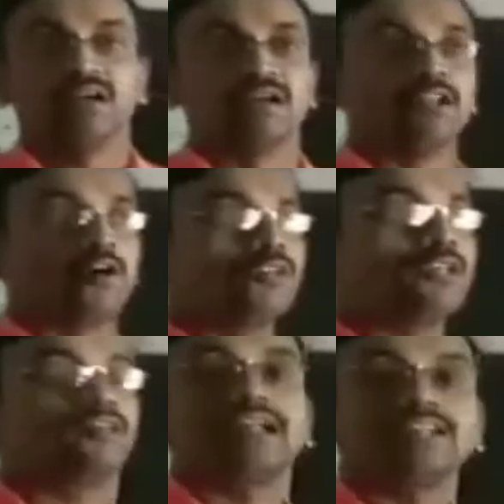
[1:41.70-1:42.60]
Now,
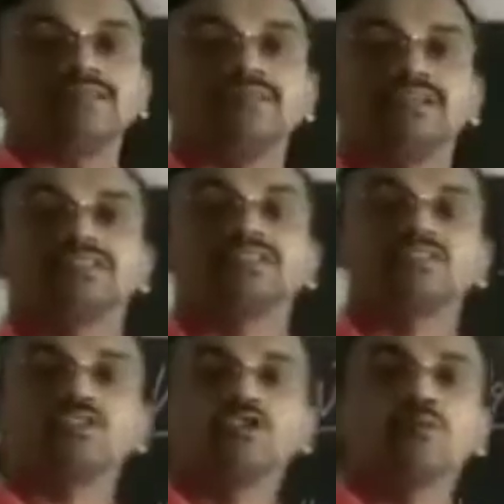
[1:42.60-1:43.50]
leave letter
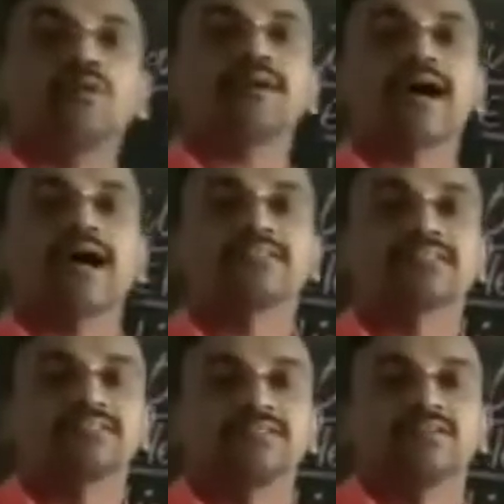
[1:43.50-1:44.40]
means you may be
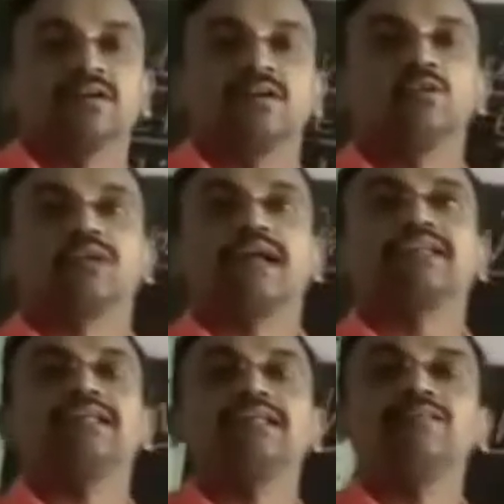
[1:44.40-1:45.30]
asked to write
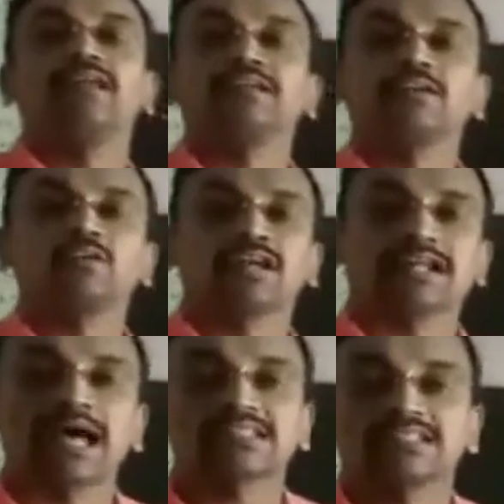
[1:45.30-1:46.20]
a leave letter to the
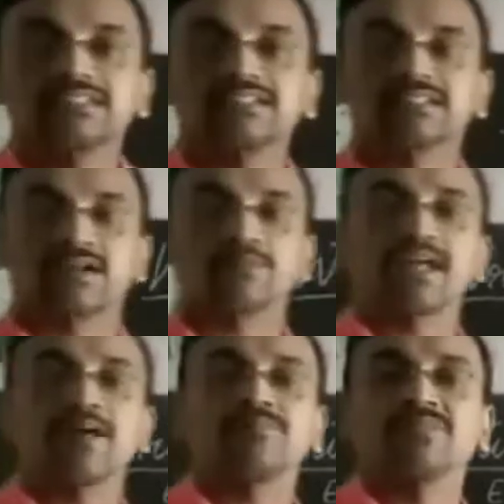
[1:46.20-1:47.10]
class teacher
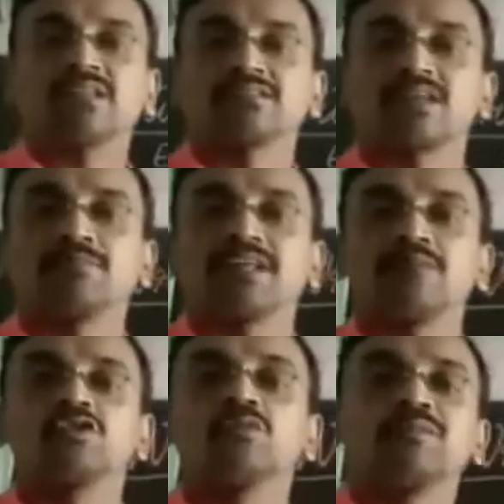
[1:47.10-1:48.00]
sometime.
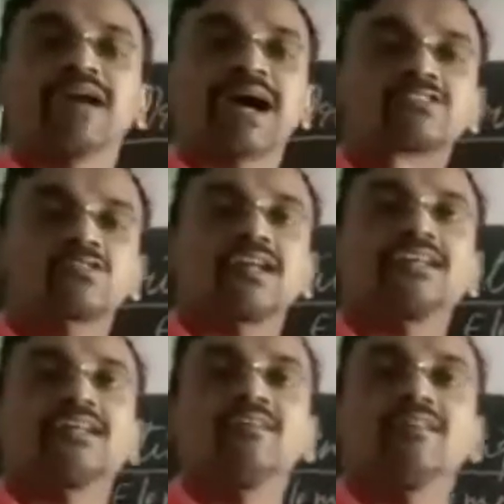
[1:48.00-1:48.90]
Sometimes you may be asked to write
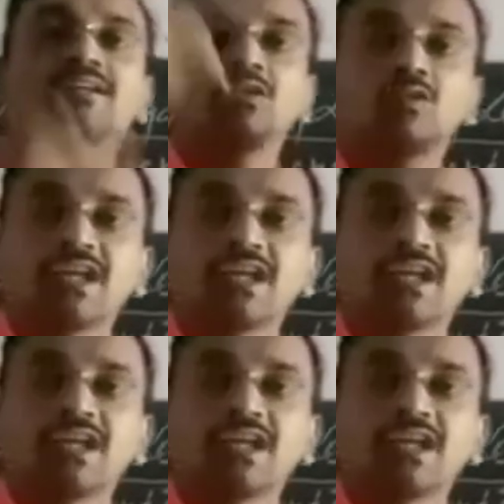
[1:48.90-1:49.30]
a leave letter to the